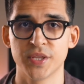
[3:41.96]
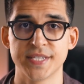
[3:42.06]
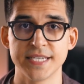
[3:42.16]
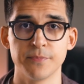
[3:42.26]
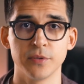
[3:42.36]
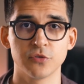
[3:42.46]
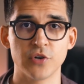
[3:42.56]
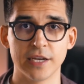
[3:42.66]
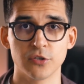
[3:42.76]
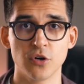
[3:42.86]
With simple
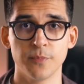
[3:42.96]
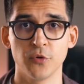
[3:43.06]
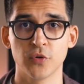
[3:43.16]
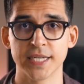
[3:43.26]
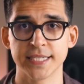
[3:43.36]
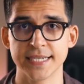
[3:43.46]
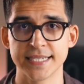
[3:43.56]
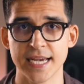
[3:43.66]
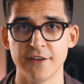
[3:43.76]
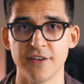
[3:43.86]
drag and drop you can
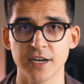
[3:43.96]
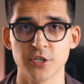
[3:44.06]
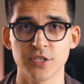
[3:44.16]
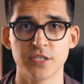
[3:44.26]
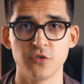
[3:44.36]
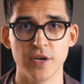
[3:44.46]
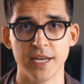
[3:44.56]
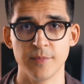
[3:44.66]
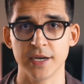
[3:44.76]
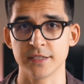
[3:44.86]
assign functions to
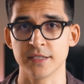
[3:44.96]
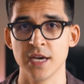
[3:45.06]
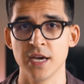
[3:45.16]
any button.